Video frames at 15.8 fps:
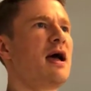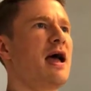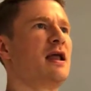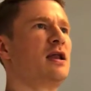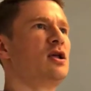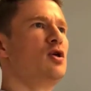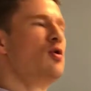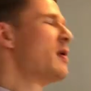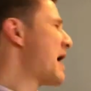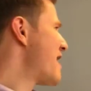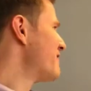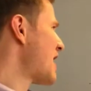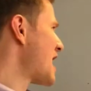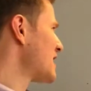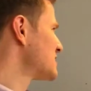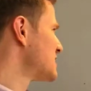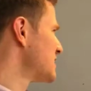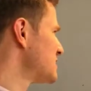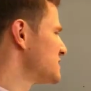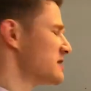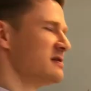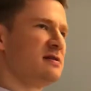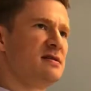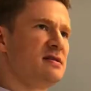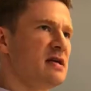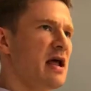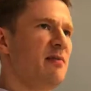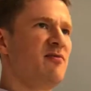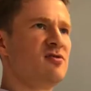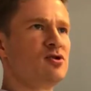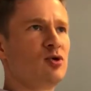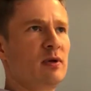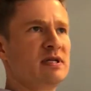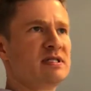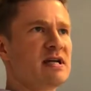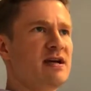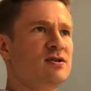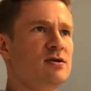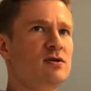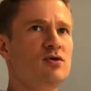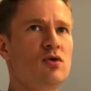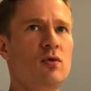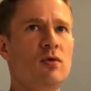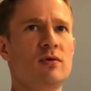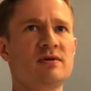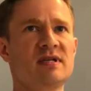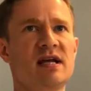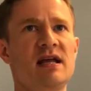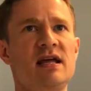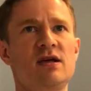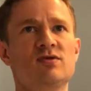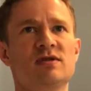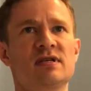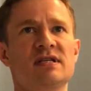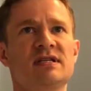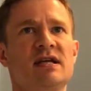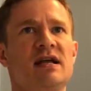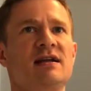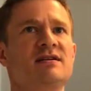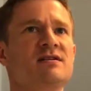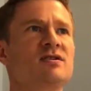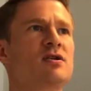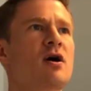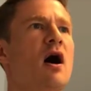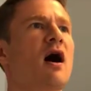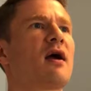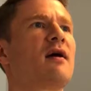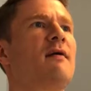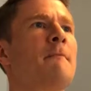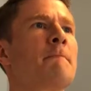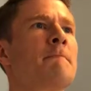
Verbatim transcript: and you have access to the same visualization tools that he uses in his talk.